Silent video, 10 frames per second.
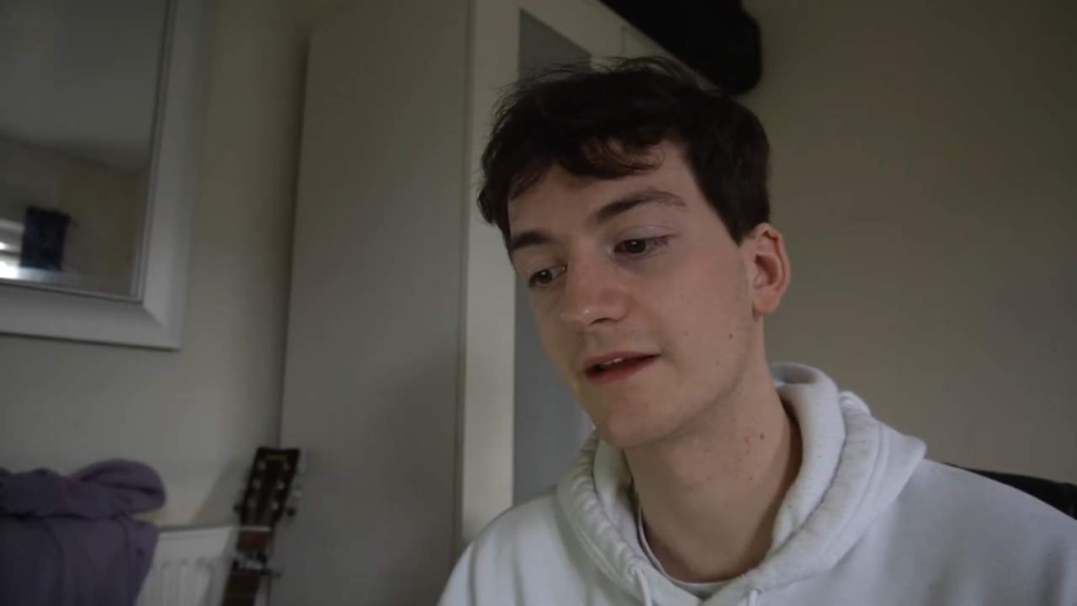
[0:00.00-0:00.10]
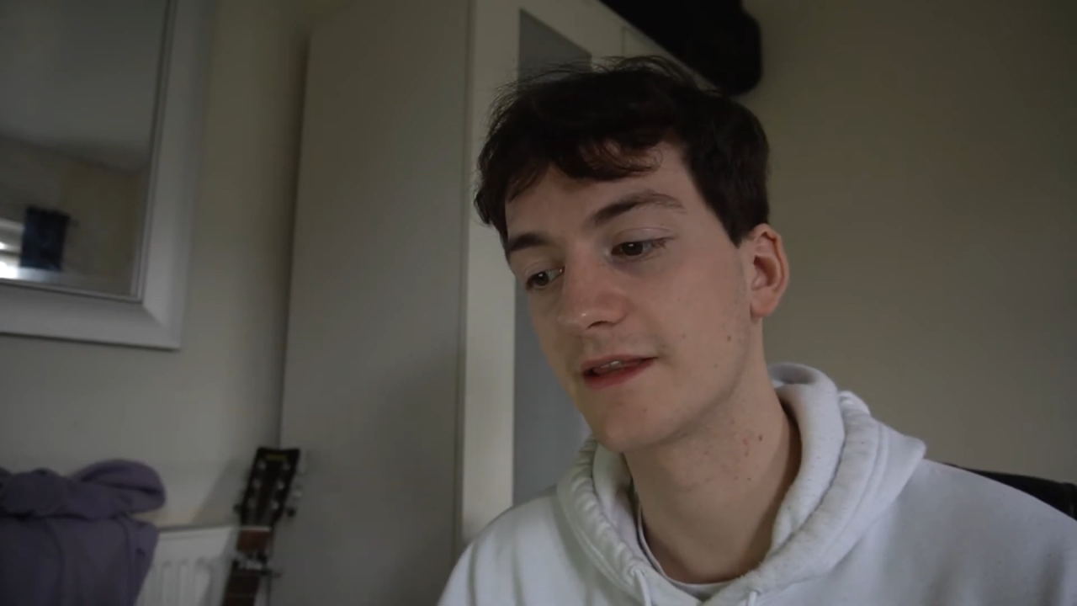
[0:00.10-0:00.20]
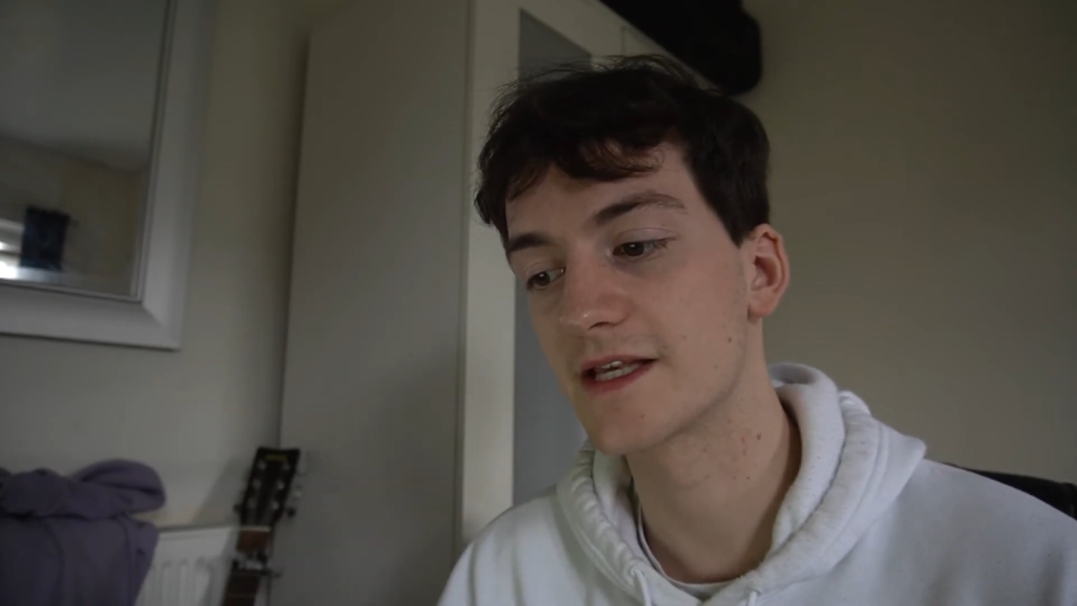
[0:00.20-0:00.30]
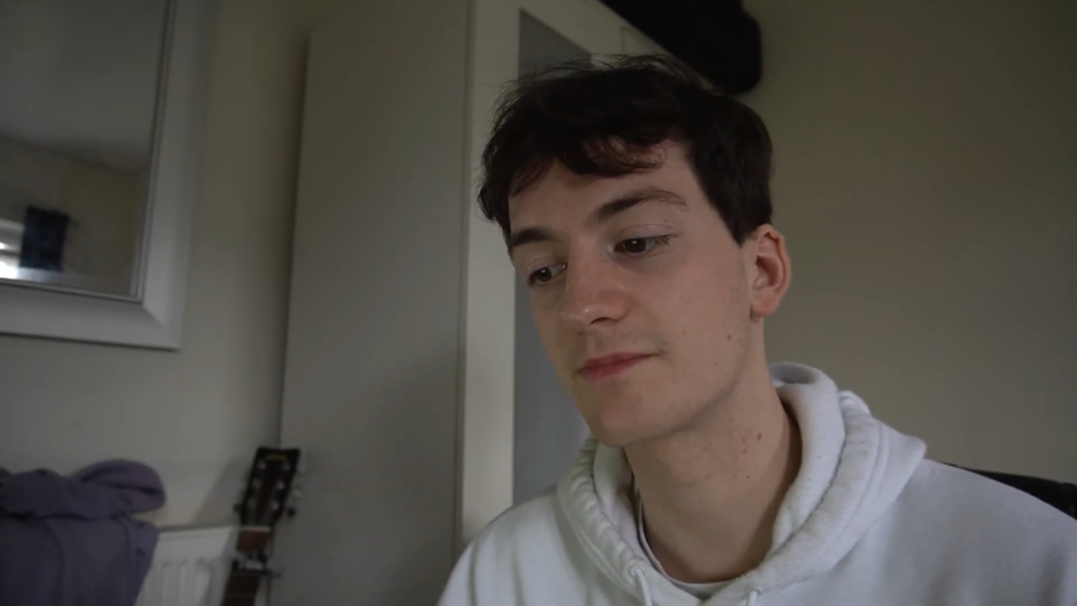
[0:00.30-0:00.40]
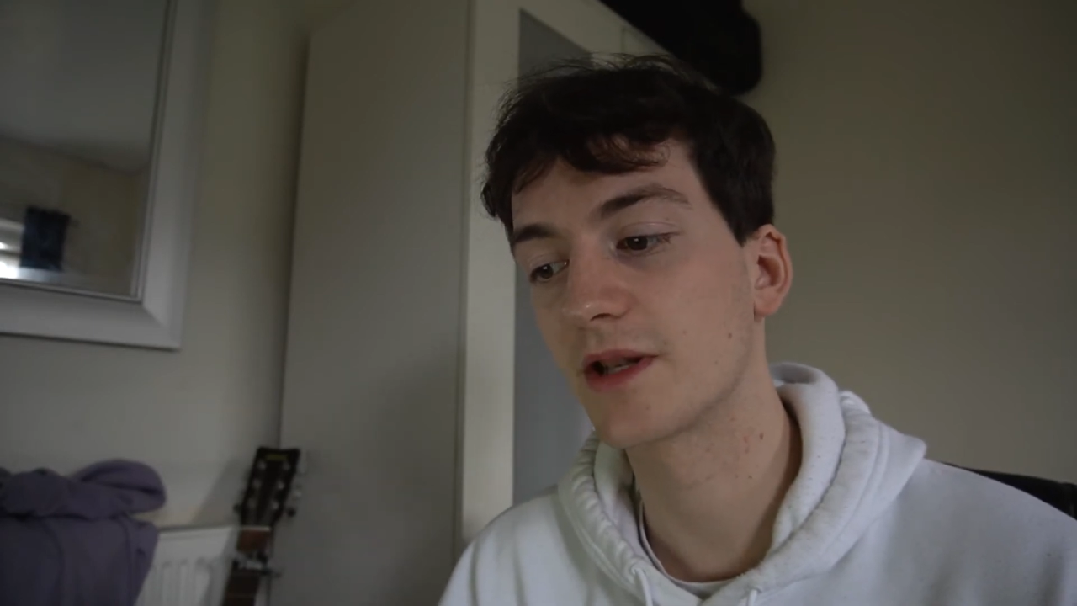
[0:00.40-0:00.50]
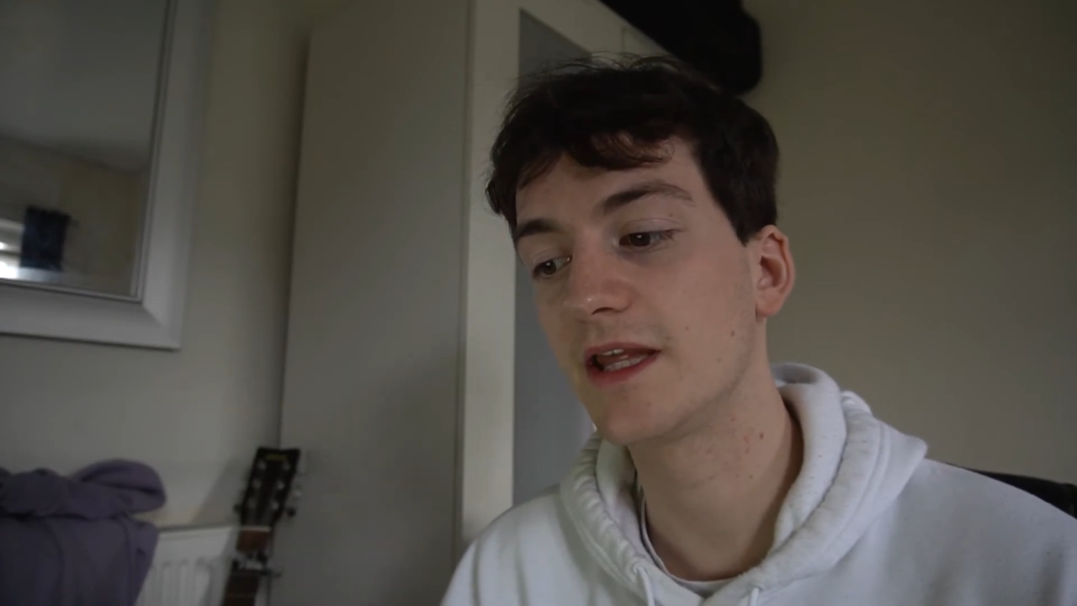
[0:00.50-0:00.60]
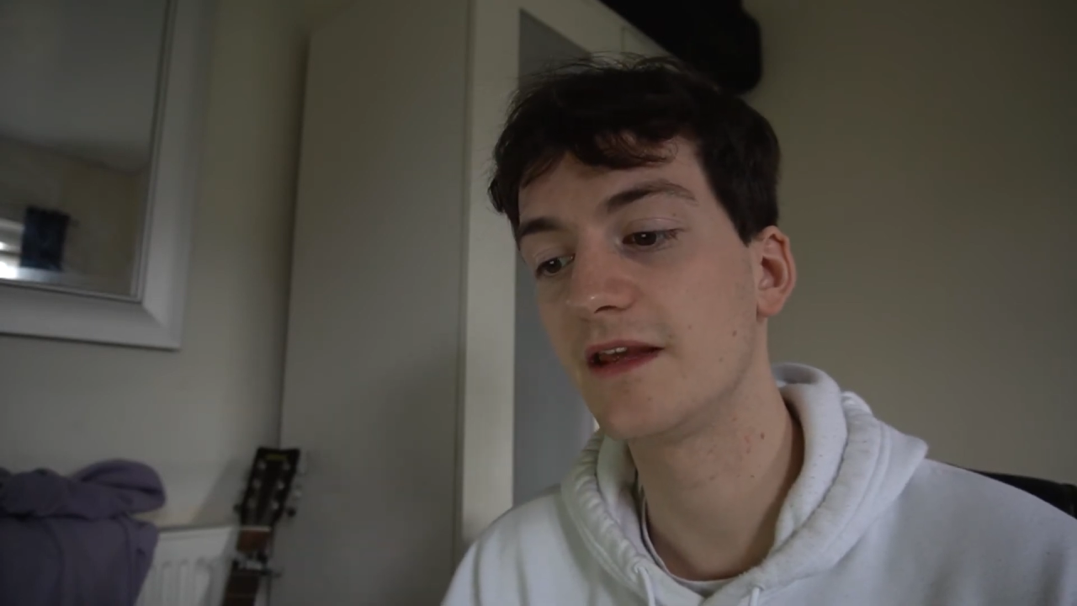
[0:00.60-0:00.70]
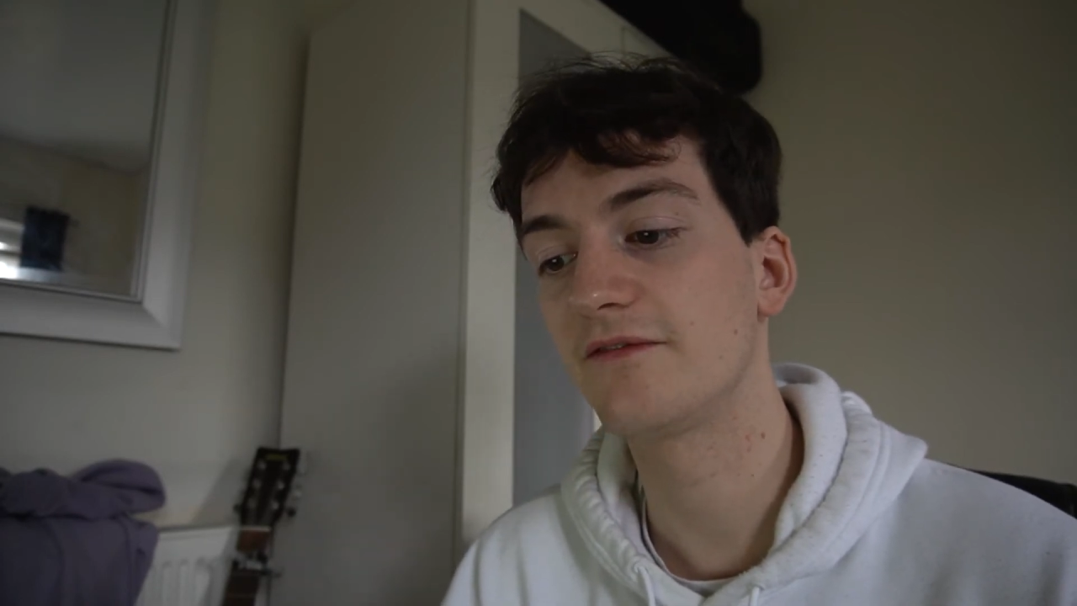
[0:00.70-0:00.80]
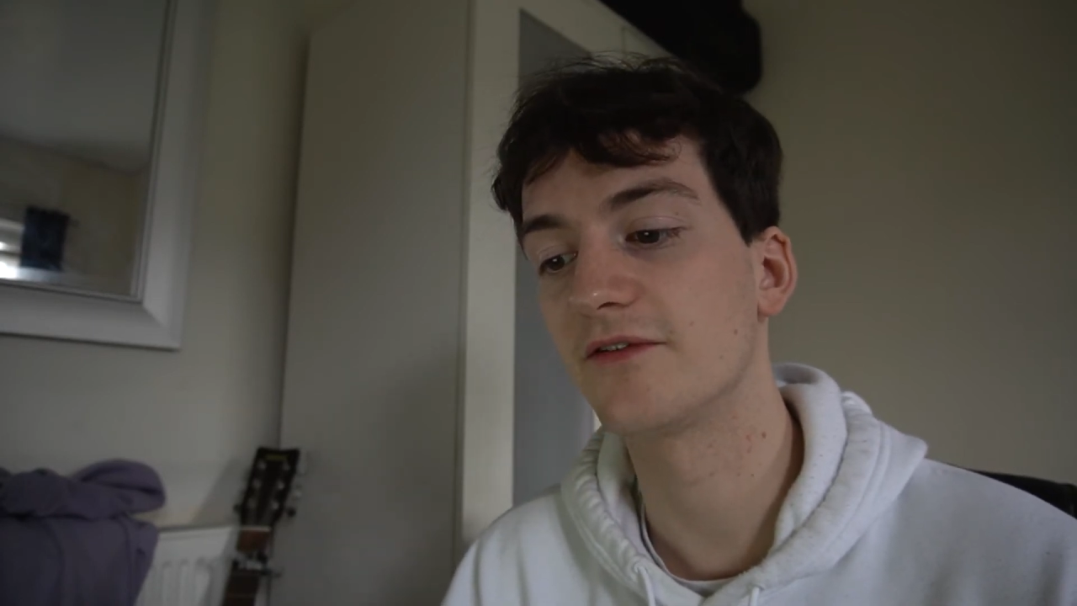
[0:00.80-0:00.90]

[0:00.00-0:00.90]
disbelief